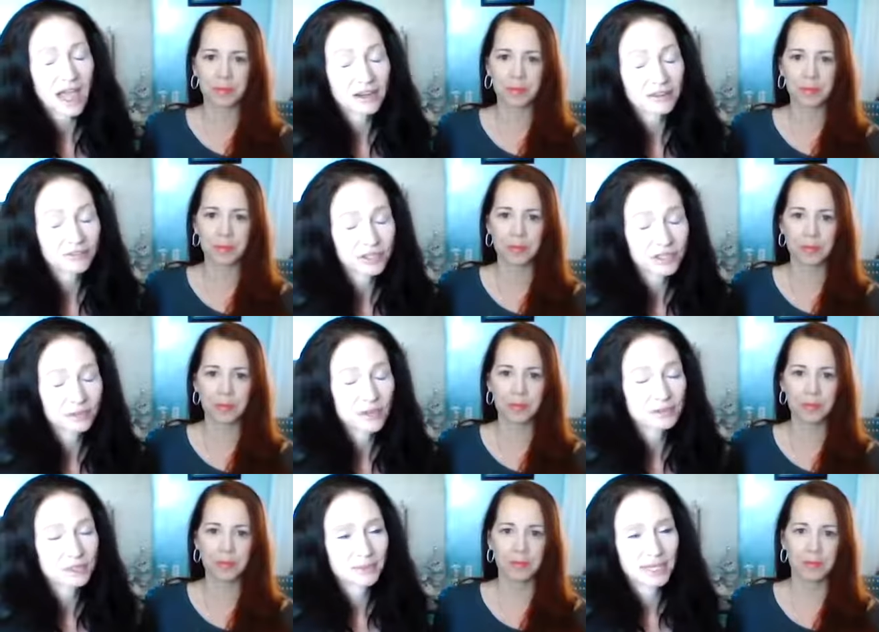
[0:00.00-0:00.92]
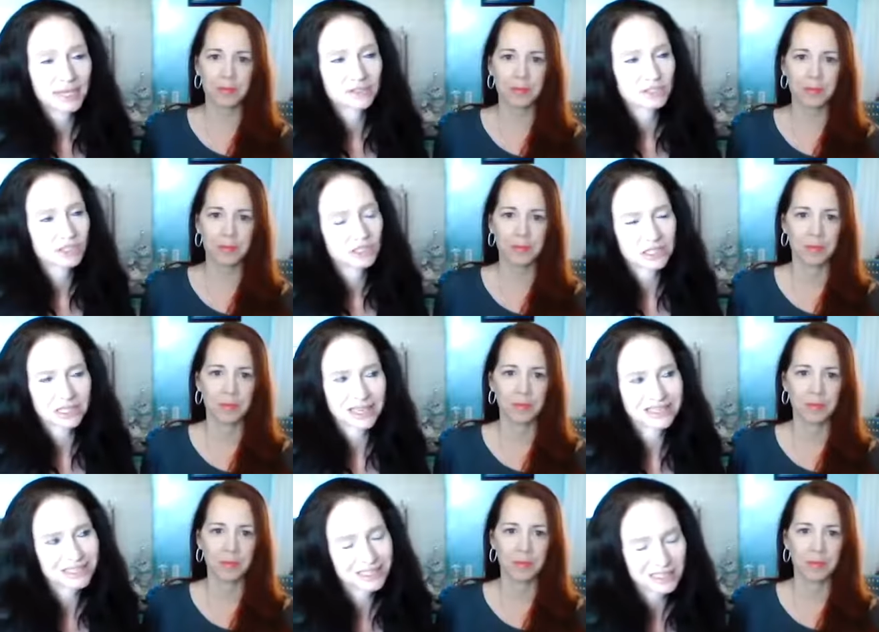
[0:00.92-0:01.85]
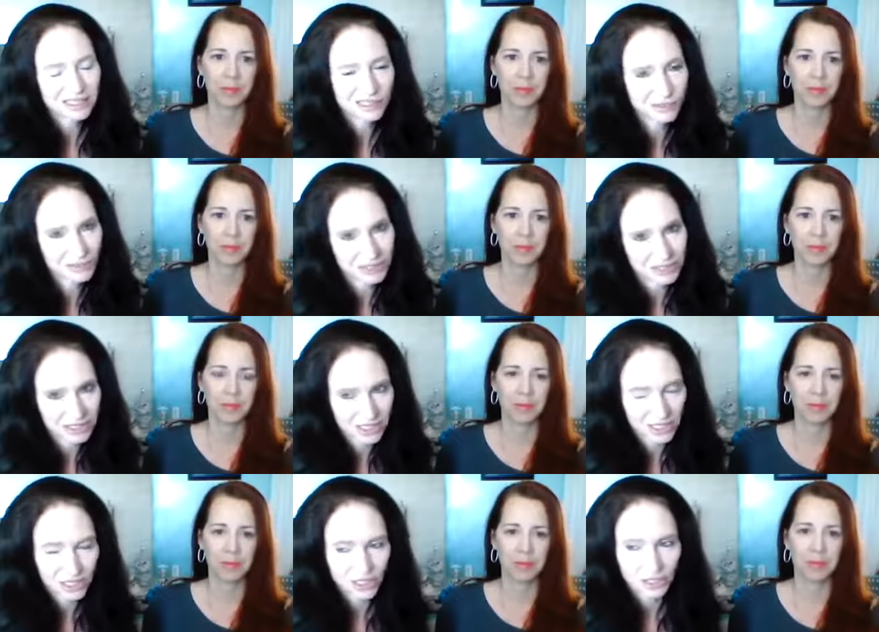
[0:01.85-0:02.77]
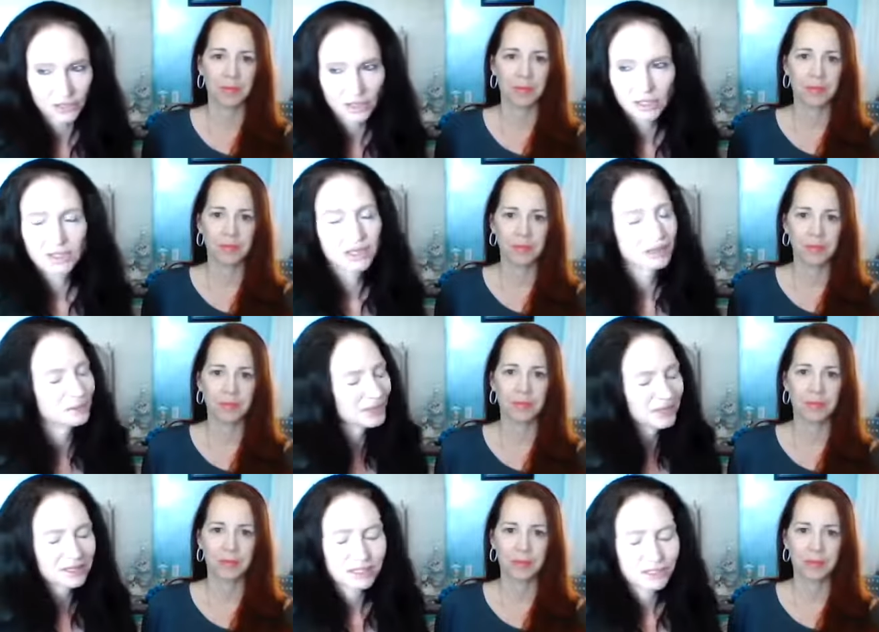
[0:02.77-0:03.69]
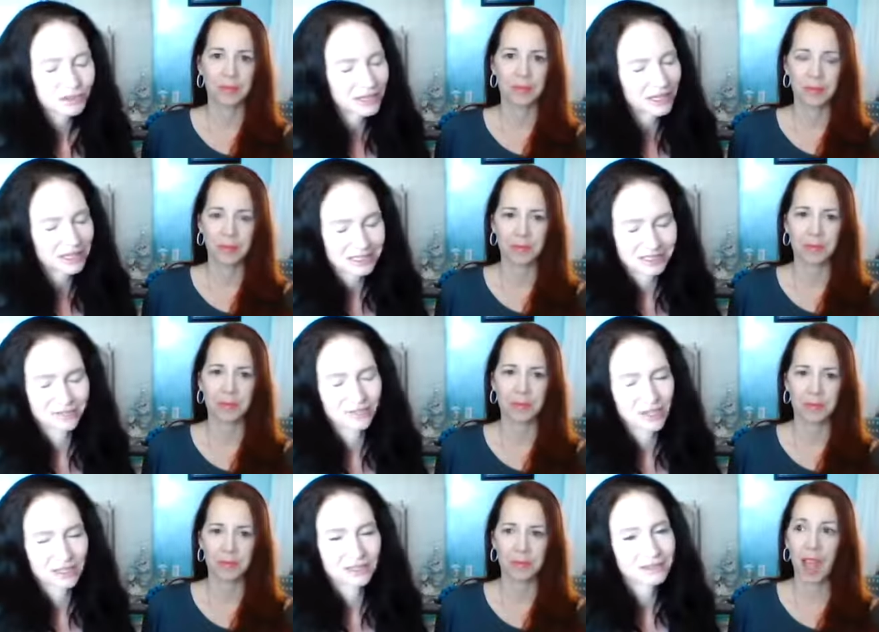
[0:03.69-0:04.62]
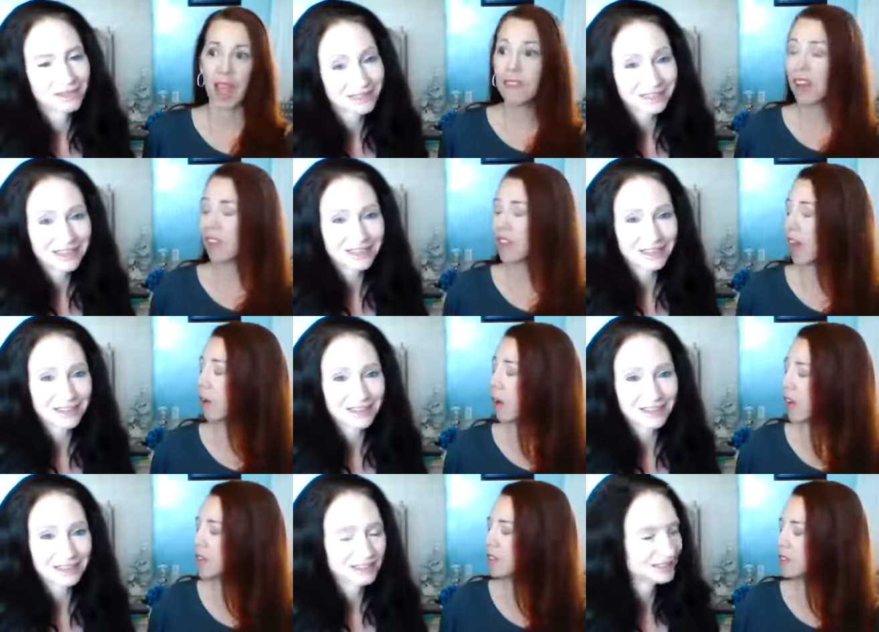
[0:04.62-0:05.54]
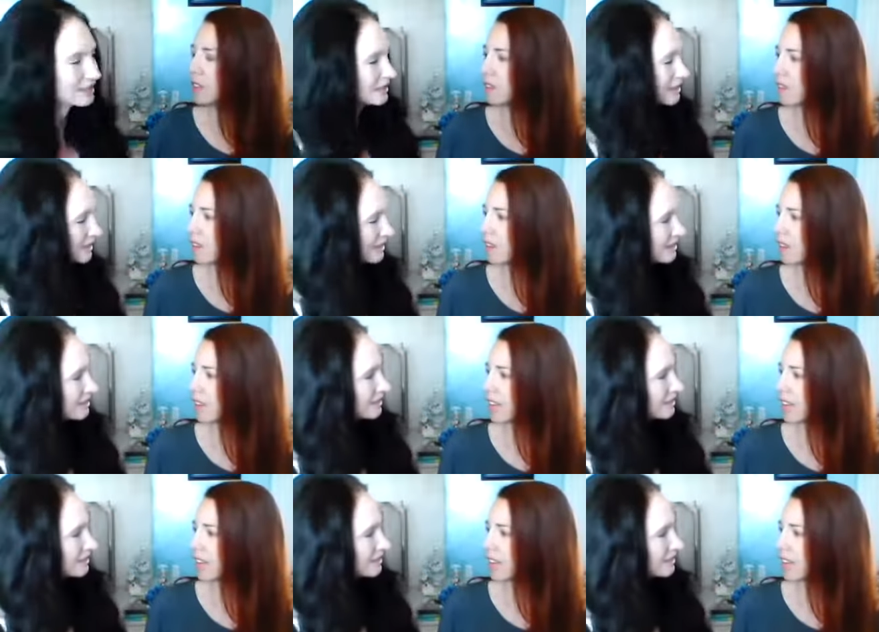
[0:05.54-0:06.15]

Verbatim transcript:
Speaker 1: I had a friend come up to me after. She's like, I just didn't know what to say to you. Like, it's okay. It's fine.
Speaker 2: I felt that way. I felt